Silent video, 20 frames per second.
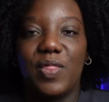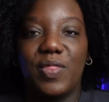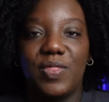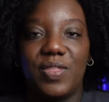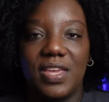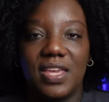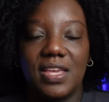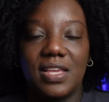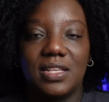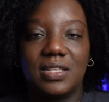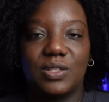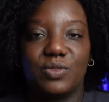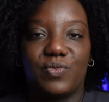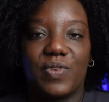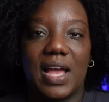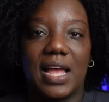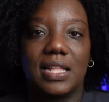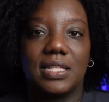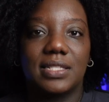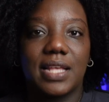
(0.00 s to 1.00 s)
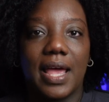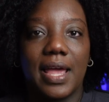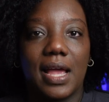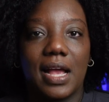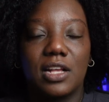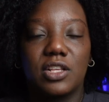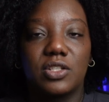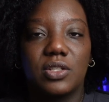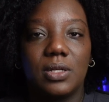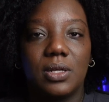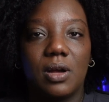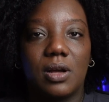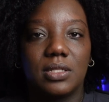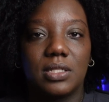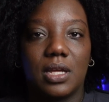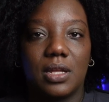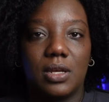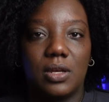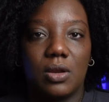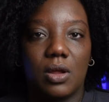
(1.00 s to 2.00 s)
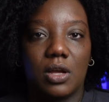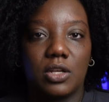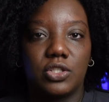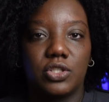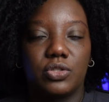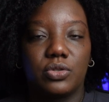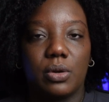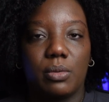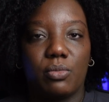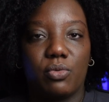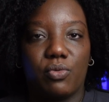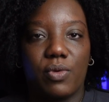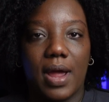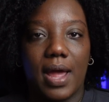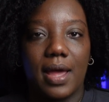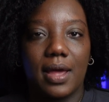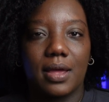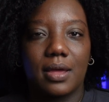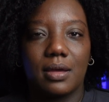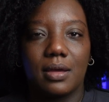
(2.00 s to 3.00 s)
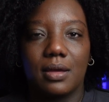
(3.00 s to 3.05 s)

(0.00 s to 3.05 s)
these Vans, I actually got at Nordstrom Rack